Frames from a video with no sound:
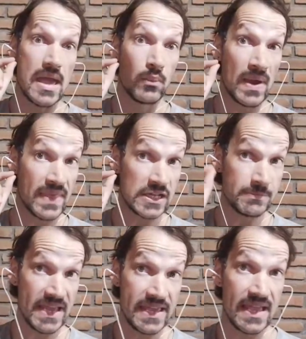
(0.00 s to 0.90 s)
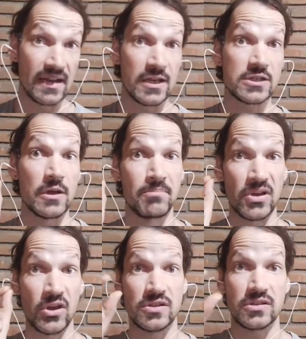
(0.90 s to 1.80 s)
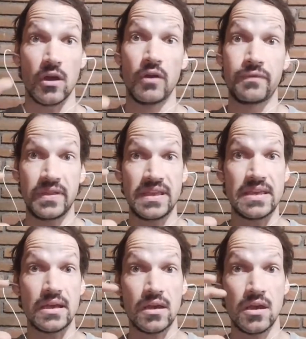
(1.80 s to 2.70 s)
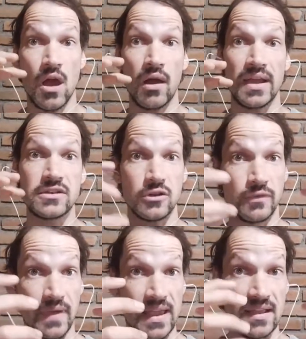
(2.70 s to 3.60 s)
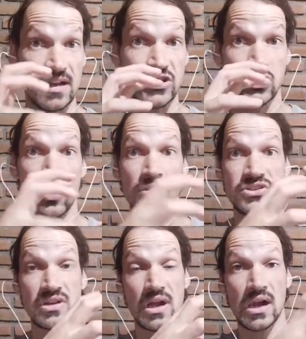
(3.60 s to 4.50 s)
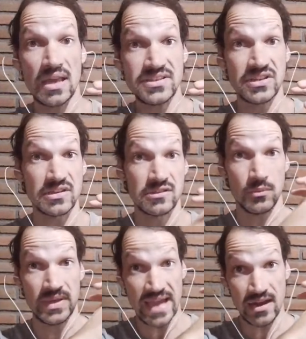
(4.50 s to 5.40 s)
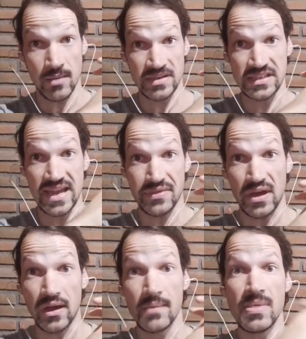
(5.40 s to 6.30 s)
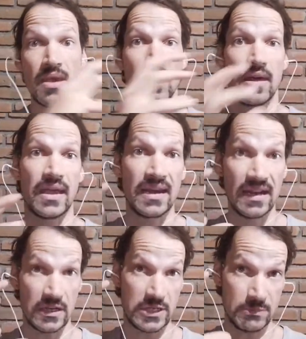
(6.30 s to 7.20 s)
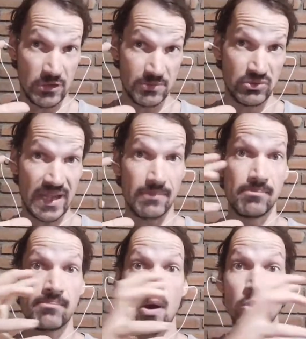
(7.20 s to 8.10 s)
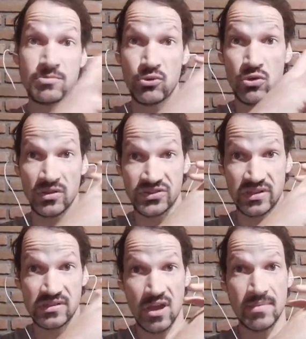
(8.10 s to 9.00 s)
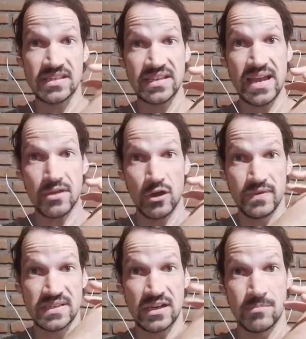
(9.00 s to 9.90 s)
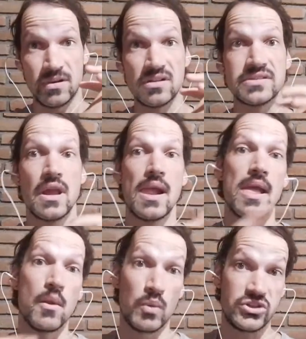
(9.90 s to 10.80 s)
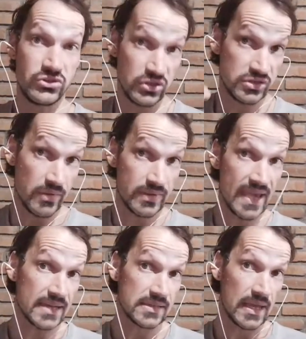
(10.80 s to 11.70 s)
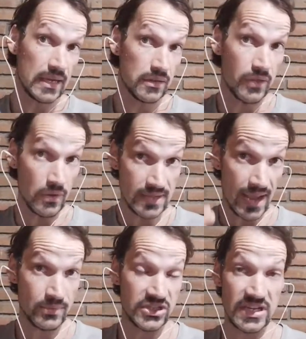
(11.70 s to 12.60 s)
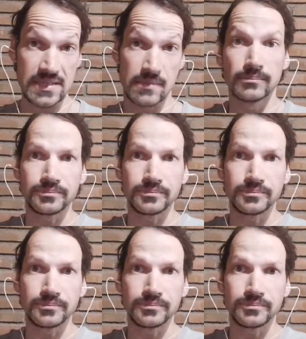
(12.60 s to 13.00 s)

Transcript: when they're speaking English because of the kind of English consonant clusters that we get coming together. In English, it's possible to get multiple consonants coming together over syllables, which you just don't get in those languages,